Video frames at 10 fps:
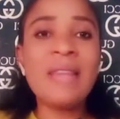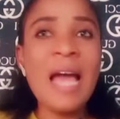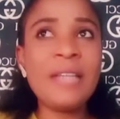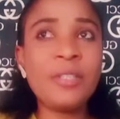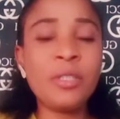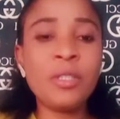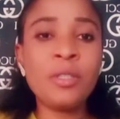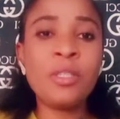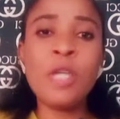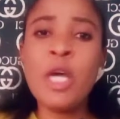
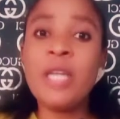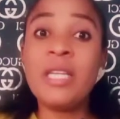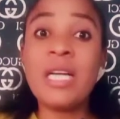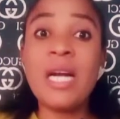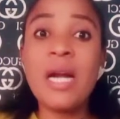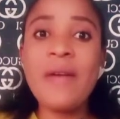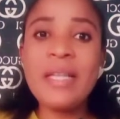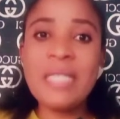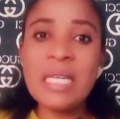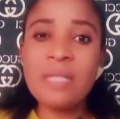titled The
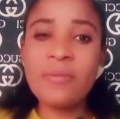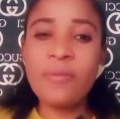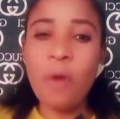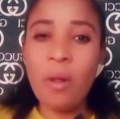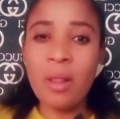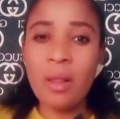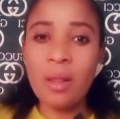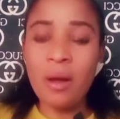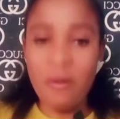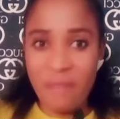Greatest Fall
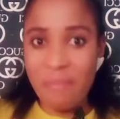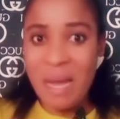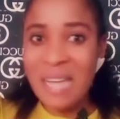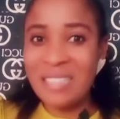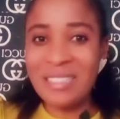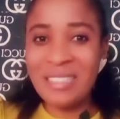of a Man.